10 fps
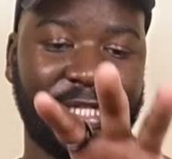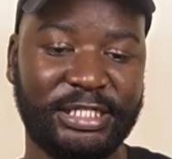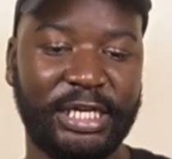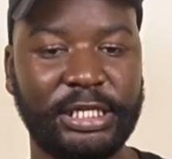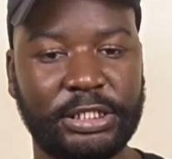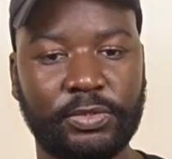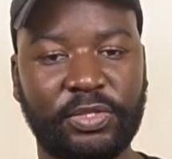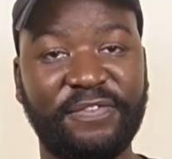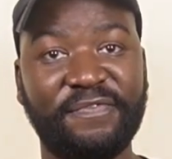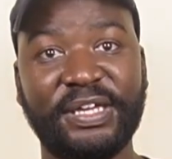changes or
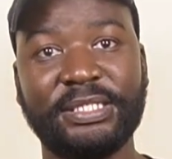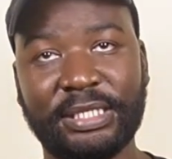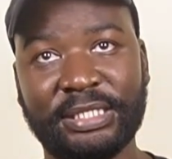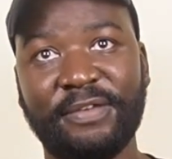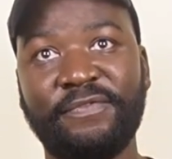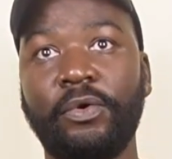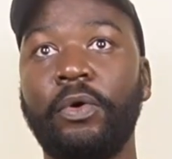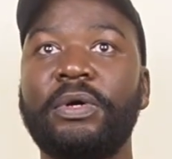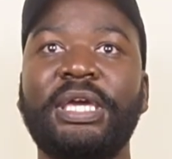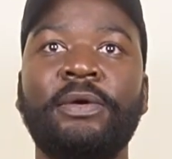the fixes, if you're
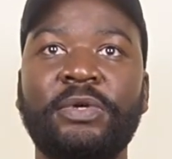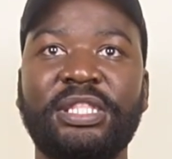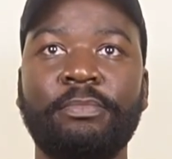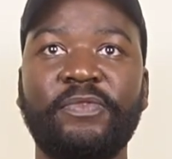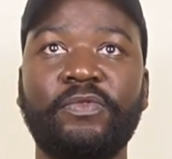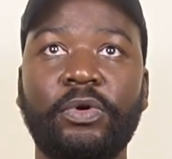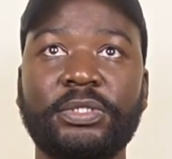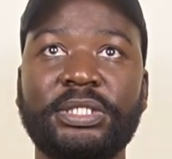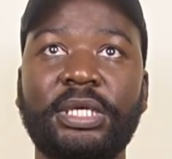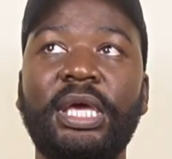okay with them, of
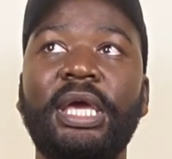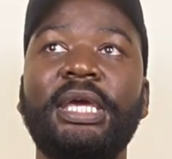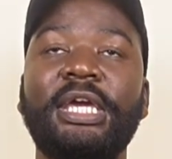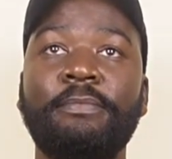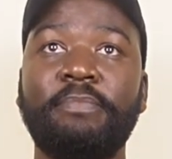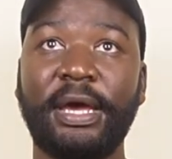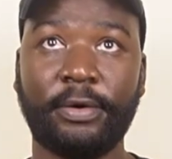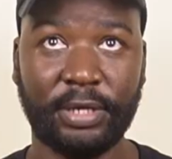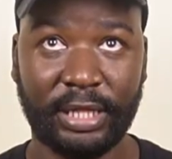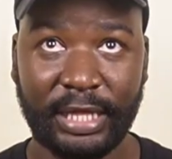course, in
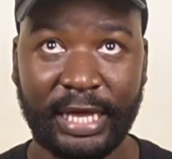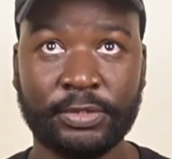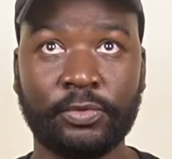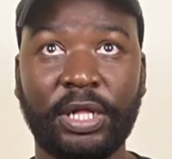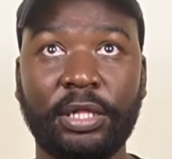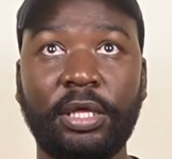parallel as well.